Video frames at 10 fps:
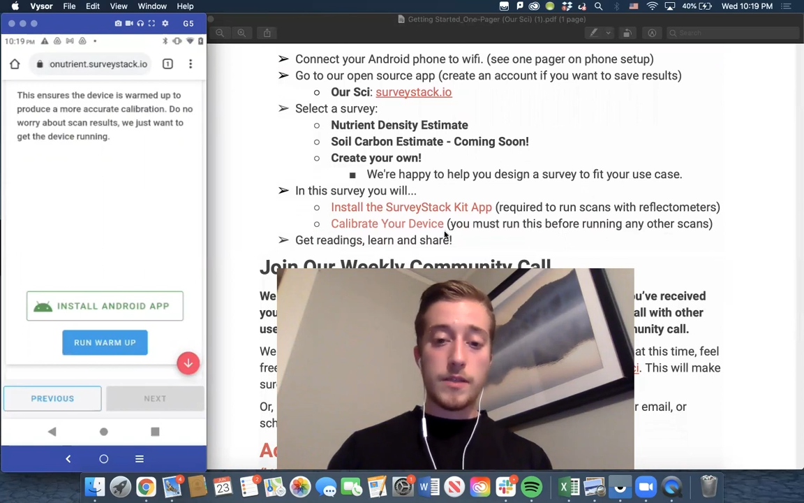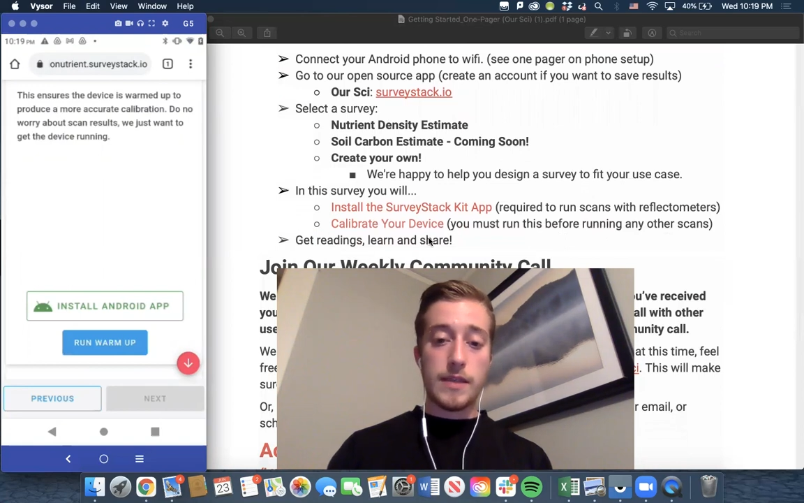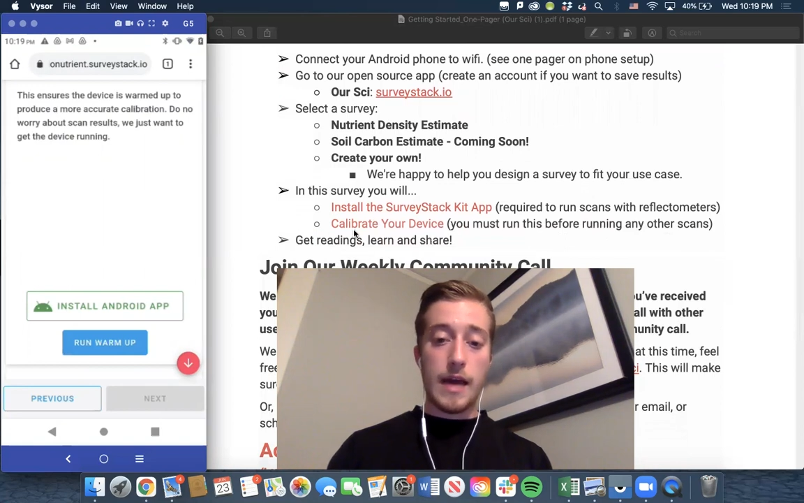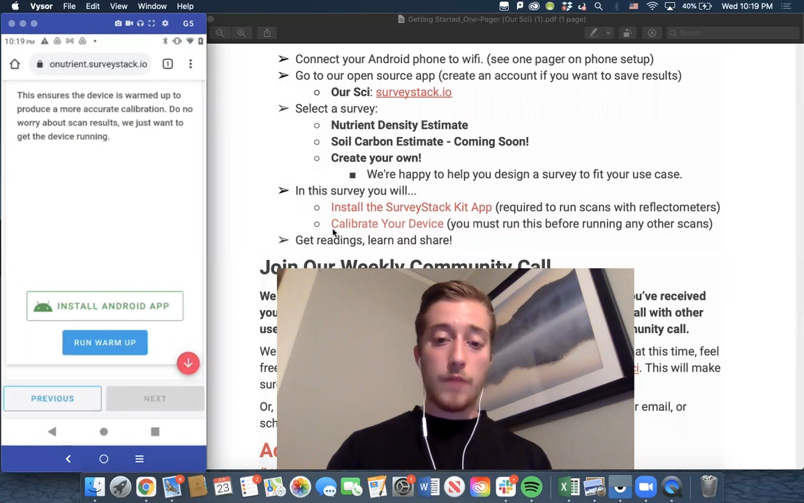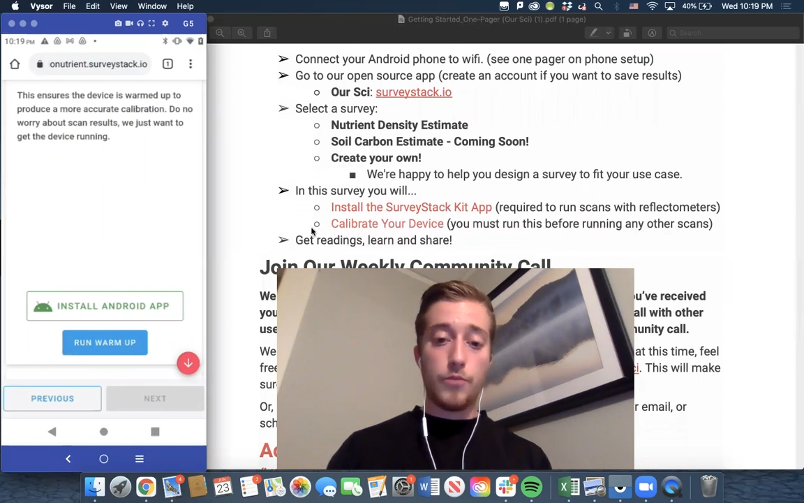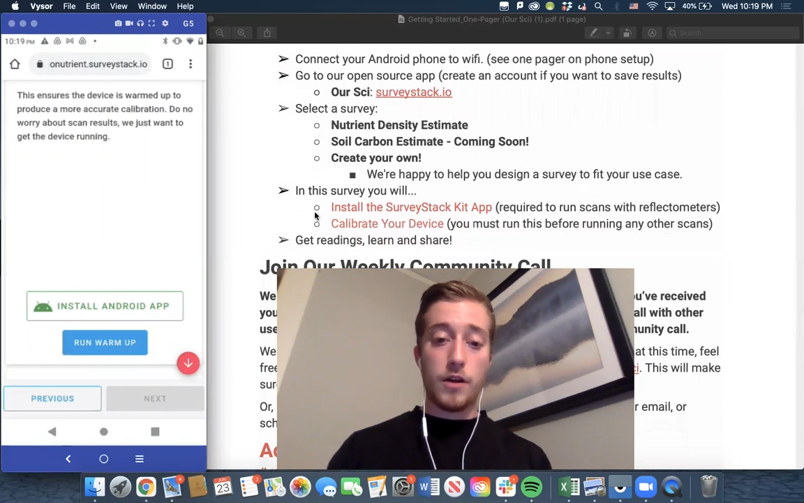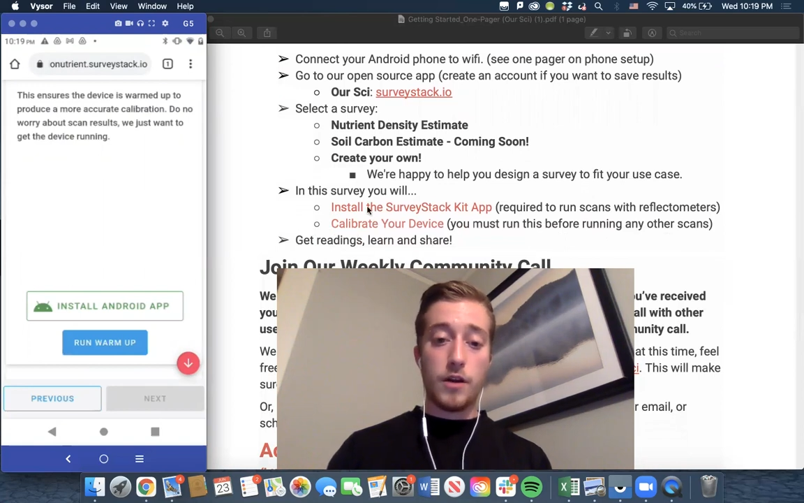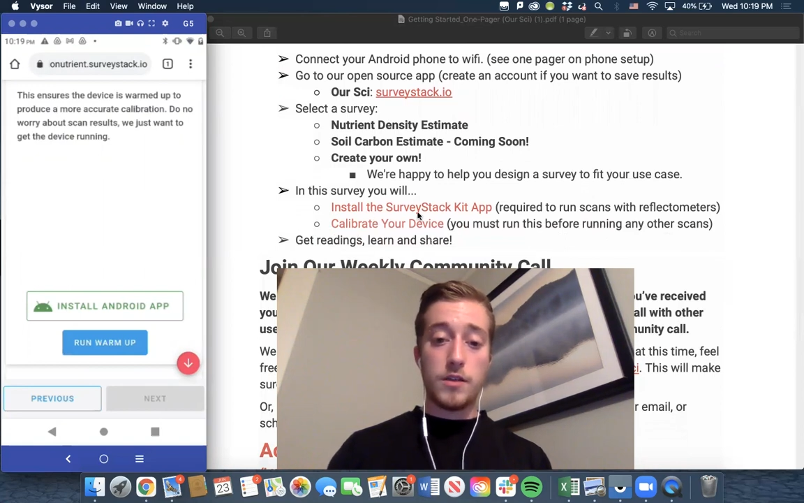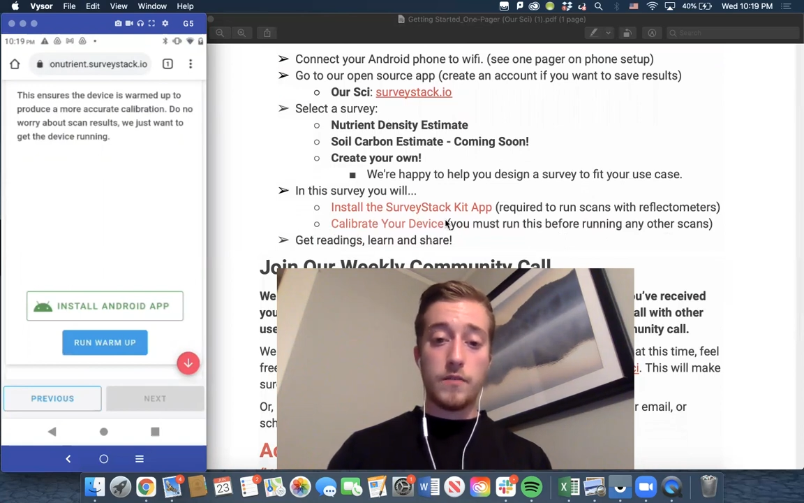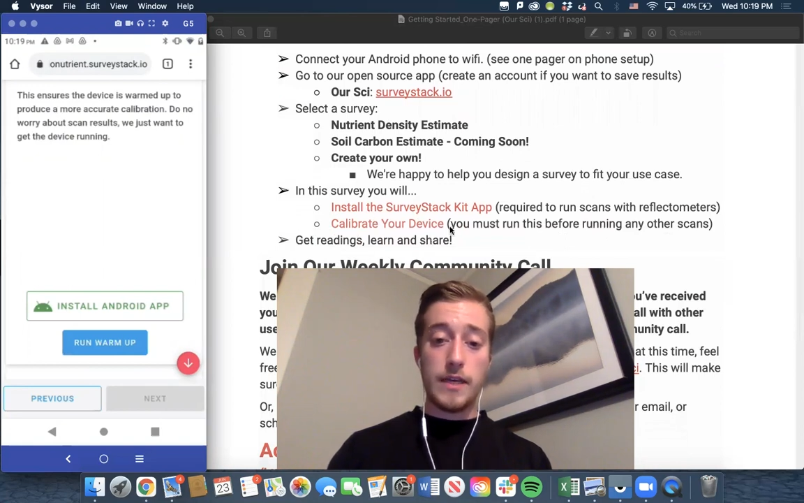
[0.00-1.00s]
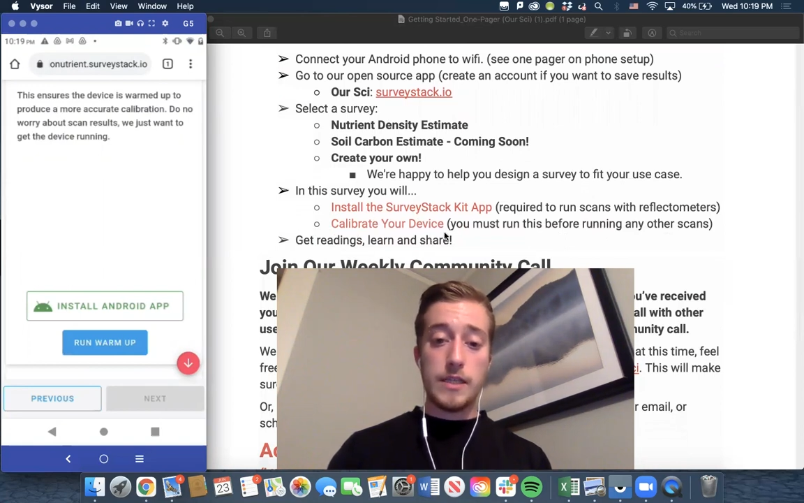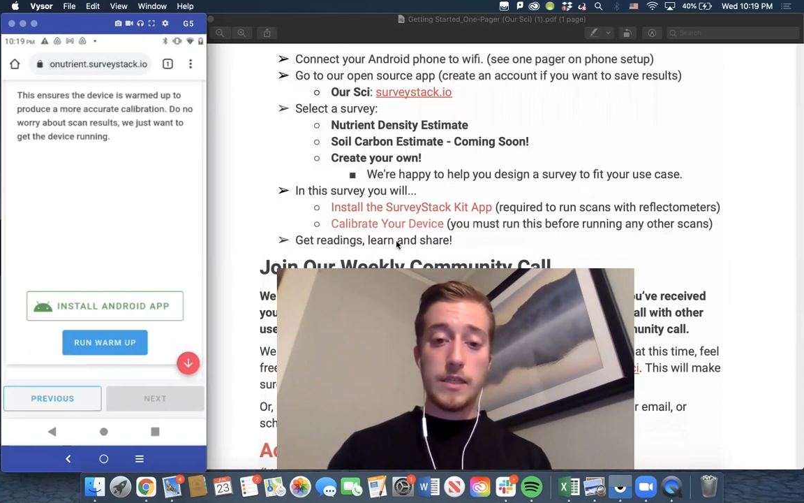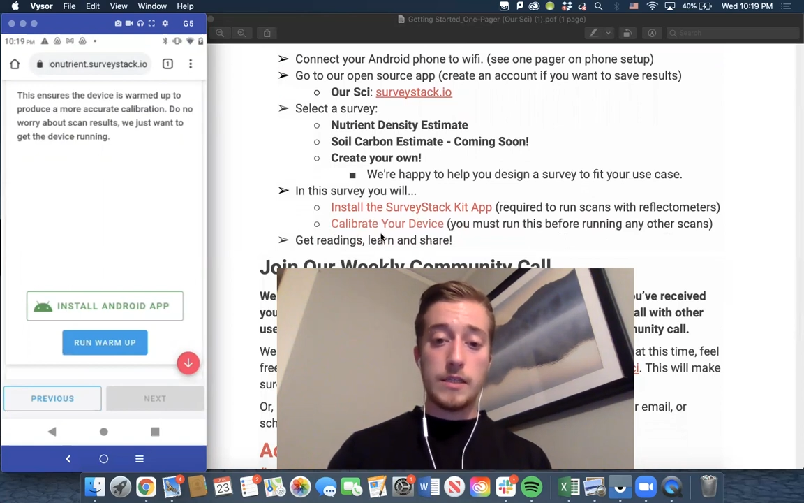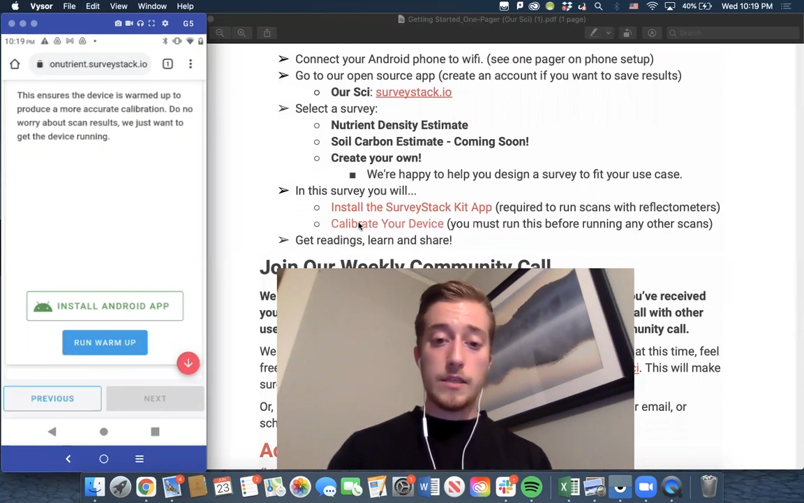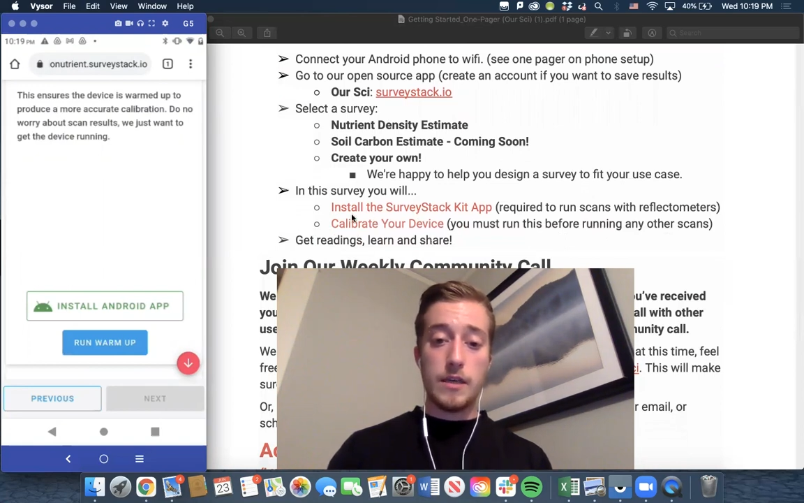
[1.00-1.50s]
is calibrate our device,